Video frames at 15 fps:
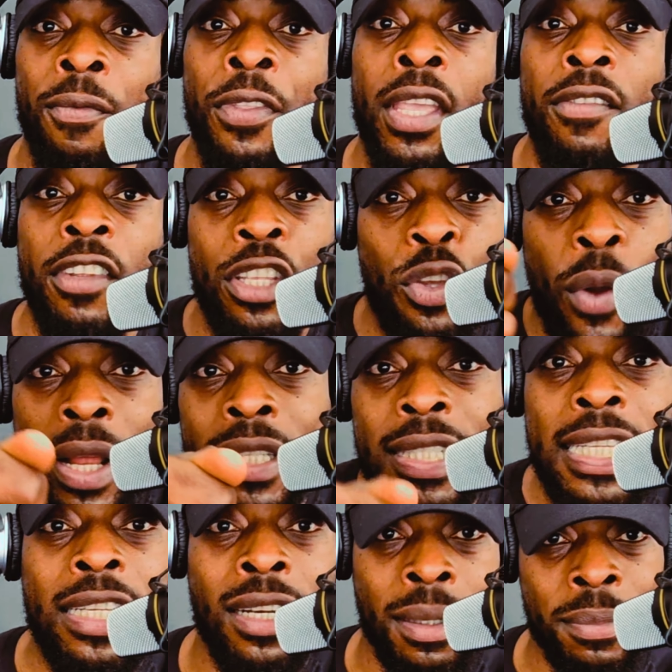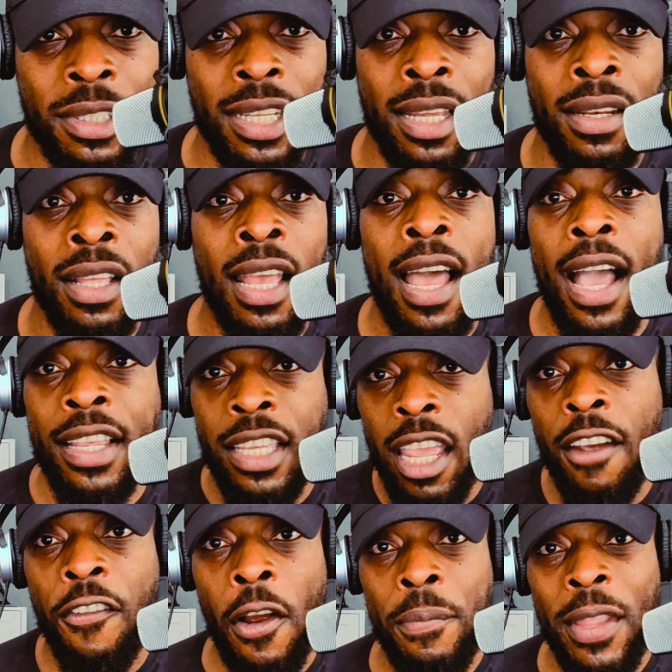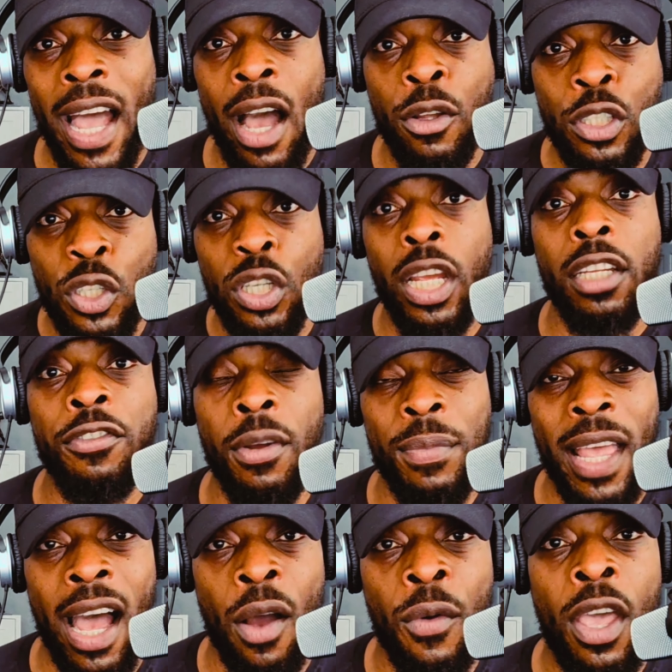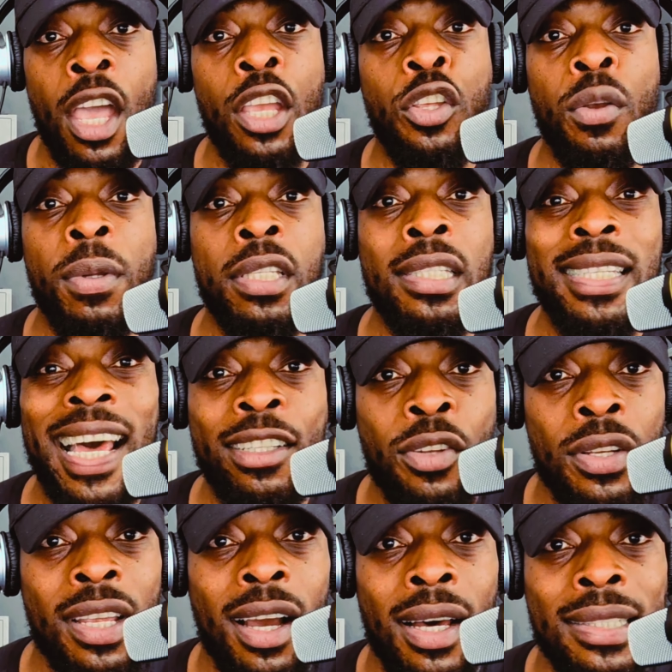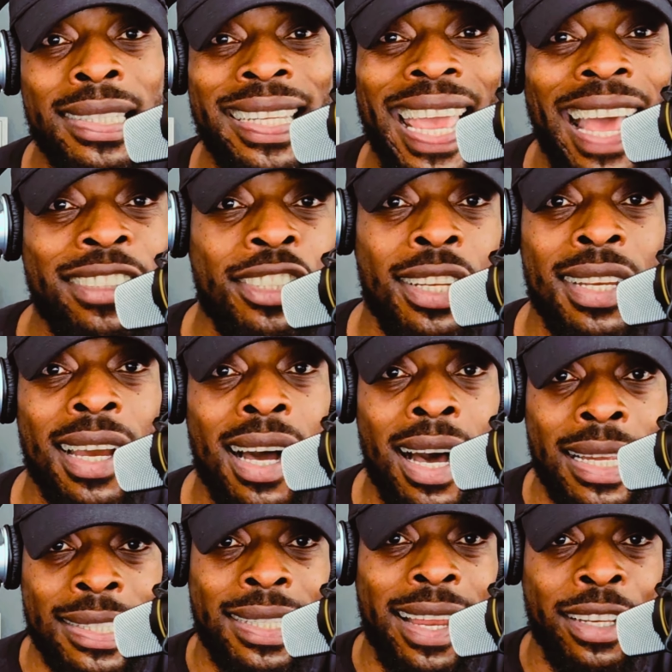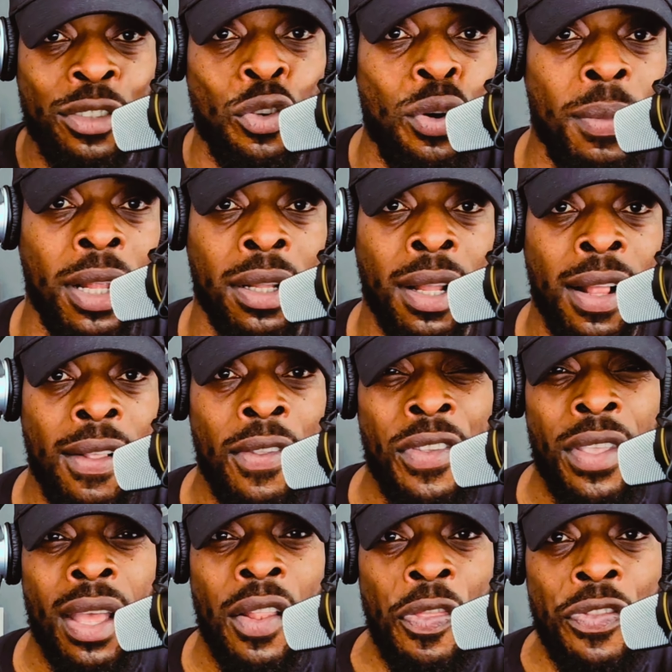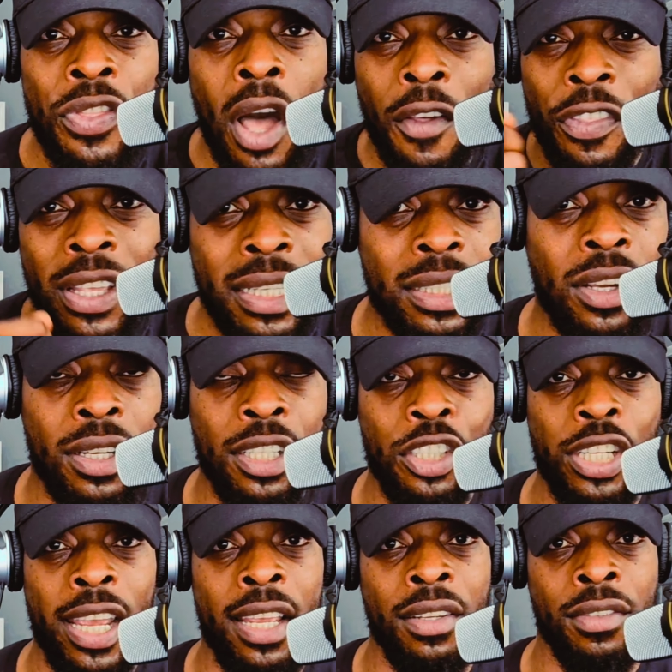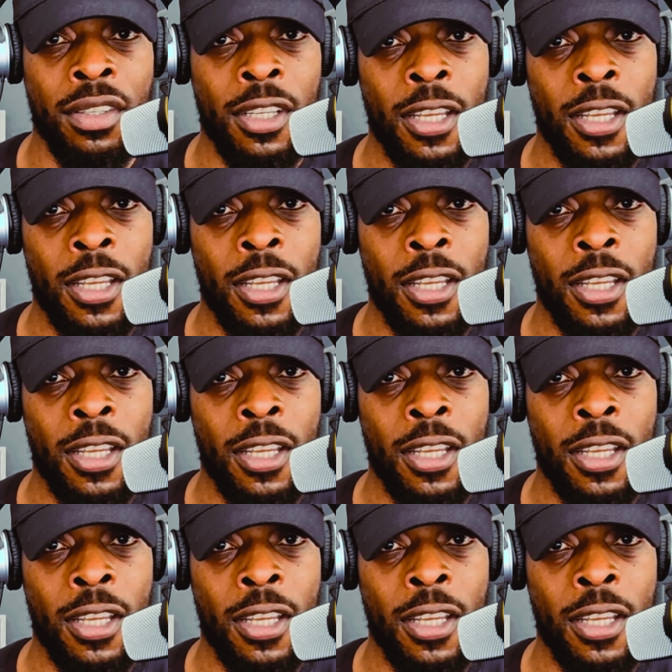If the UNC comes in a year from now, 2 years from now, you'll be sat on your ass, catching your ass like normal. Nothing is going to change.